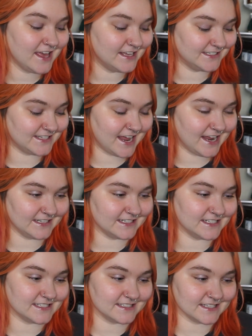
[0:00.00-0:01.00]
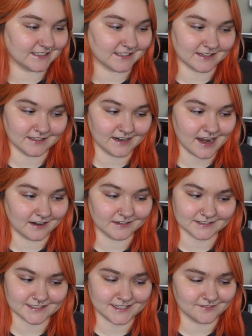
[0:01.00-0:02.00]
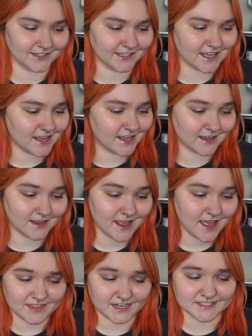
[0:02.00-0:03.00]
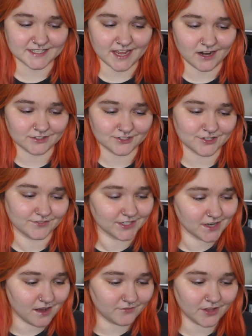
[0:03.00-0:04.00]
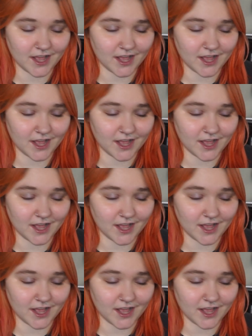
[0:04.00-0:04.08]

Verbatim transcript: saying that this is like the clear heir to Stephen King, that it's a character-driven novel.